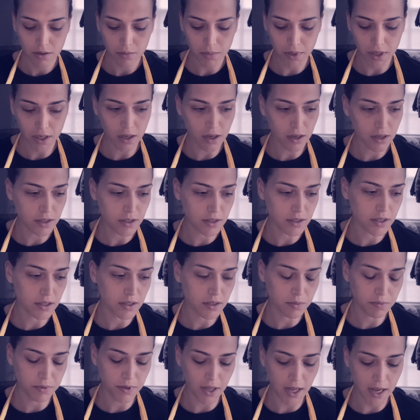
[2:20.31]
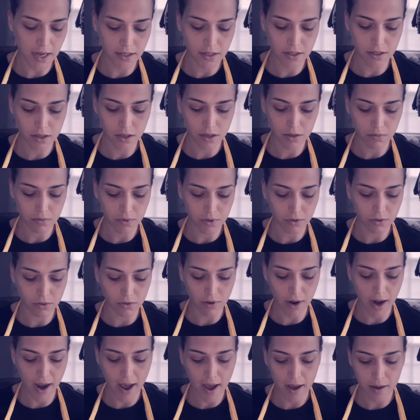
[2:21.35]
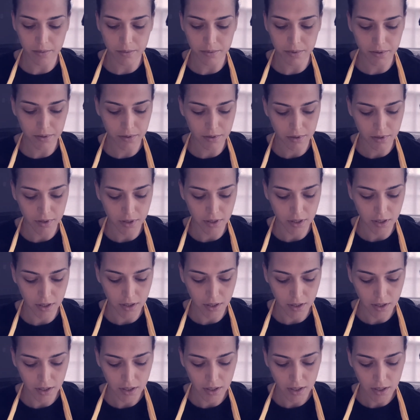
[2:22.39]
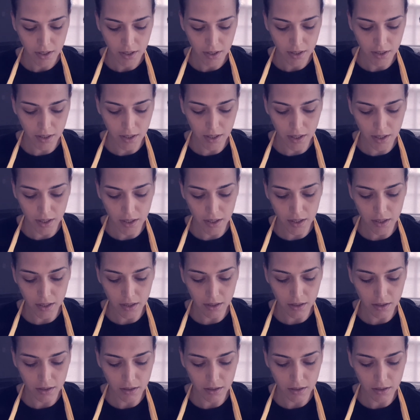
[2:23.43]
because this plaster will grab the